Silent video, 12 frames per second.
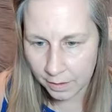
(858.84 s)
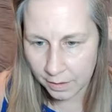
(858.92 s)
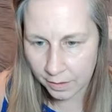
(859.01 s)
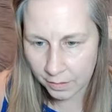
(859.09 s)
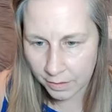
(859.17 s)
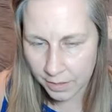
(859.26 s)

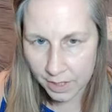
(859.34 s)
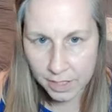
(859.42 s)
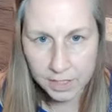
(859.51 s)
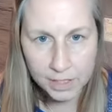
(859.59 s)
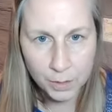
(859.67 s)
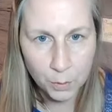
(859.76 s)
there's
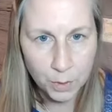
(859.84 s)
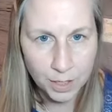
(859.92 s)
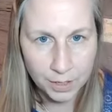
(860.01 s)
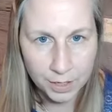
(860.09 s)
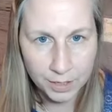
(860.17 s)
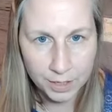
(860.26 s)
things going
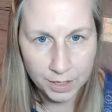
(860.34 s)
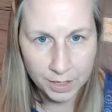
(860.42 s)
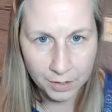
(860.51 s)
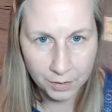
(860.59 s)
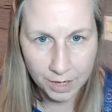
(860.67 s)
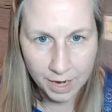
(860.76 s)
on in
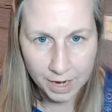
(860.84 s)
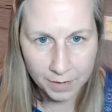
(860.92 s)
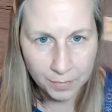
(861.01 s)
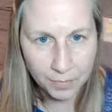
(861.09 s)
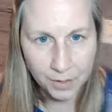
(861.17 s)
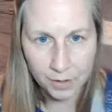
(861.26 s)
your
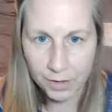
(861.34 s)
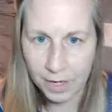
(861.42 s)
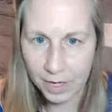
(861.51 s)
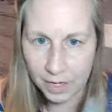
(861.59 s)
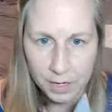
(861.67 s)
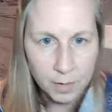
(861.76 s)
life that are
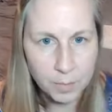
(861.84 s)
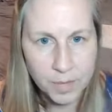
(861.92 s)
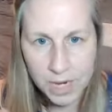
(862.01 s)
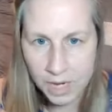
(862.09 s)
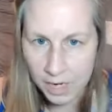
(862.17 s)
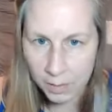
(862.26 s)
like
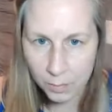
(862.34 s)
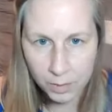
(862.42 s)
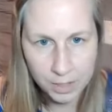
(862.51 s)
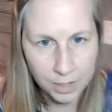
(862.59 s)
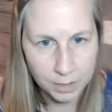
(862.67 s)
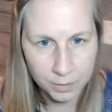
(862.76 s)
competing
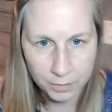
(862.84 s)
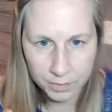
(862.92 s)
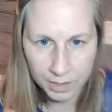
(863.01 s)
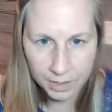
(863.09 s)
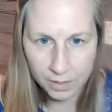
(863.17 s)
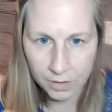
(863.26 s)
with others,
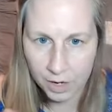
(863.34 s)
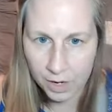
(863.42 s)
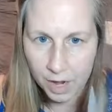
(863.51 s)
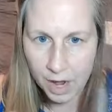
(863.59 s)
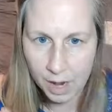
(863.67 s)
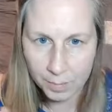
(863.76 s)
like they're
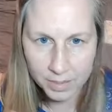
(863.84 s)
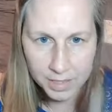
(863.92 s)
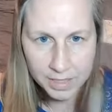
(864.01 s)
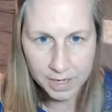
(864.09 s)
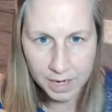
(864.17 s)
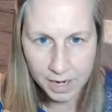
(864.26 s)
on
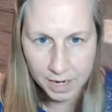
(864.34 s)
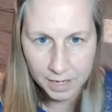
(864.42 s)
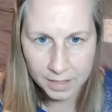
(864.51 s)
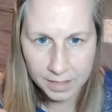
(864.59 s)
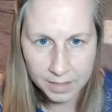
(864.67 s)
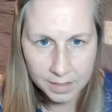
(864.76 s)
opposite
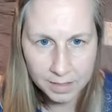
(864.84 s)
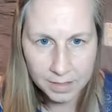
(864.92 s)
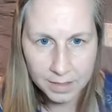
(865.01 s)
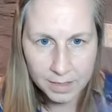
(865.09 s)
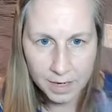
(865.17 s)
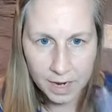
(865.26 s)
ends.
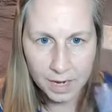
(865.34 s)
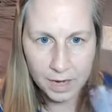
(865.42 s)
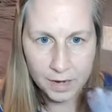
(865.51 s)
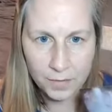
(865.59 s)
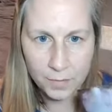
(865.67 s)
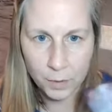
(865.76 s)

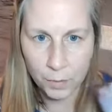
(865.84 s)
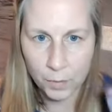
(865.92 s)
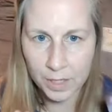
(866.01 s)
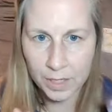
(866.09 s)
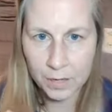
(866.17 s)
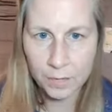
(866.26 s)
And if you're
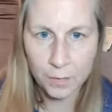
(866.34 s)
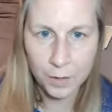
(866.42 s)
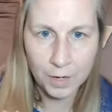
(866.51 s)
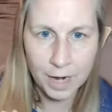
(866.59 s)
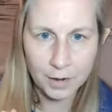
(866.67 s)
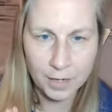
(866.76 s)
really
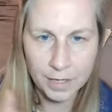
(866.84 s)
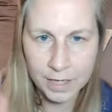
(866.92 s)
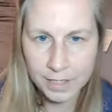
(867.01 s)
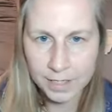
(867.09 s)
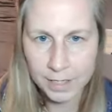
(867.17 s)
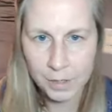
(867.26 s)
far out on
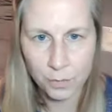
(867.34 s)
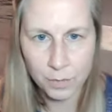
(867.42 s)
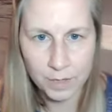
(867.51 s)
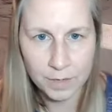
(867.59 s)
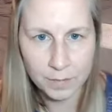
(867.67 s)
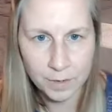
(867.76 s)
this end or
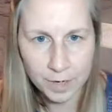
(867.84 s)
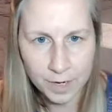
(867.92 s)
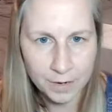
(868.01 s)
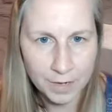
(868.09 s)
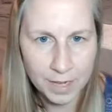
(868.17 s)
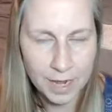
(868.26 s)
really far
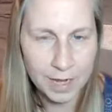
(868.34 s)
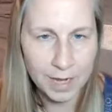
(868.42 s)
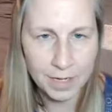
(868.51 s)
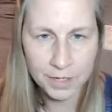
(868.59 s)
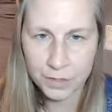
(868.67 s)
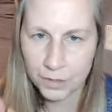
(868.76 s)
out on that
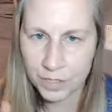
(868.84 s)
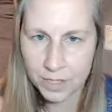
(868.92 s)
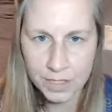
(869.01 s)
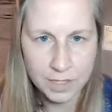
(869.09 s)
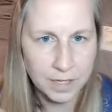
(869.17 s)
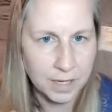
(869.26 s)
end,
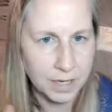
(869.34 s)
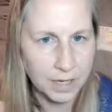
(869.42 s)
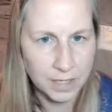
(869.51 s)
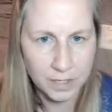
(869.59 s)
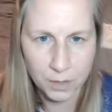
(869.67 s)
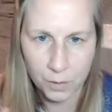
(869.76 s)
it
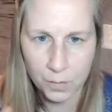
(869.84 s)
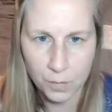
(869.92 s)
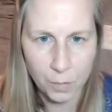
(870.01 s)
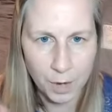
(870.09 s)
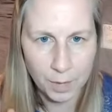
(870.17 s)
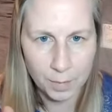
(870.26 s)
gets
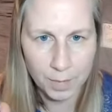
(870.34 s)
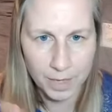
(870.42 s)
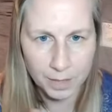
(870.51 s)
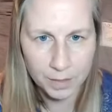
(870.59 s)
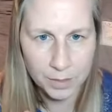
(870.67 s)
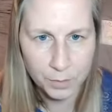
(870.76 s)

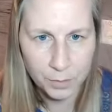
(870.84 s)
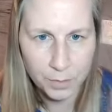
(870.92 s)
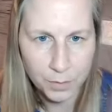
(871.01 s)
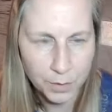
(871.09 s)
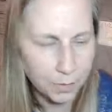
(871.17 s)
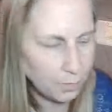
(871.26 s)
overwhelming. So if
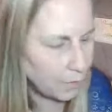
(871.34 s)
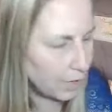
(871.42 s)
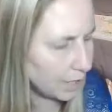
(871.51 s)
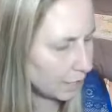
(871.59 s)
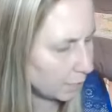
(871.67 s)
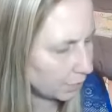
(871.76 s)
you can
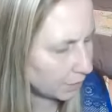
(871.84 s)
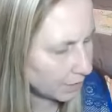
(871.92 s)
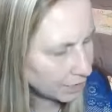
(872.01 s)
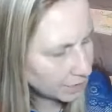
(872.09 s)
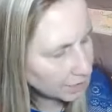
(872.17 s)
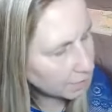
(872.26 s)
find a
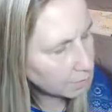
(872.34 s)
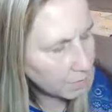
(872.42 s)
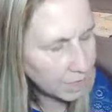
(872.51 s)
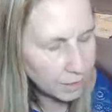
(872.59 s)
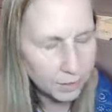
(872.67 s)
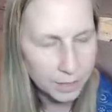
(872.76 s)
place in the
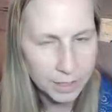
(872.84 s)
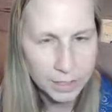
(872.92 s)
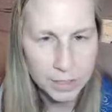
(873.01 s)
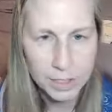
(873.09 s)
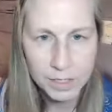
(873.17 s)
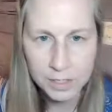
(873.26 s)
middle
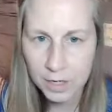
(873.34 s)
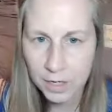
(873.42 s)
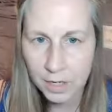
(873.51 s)
and just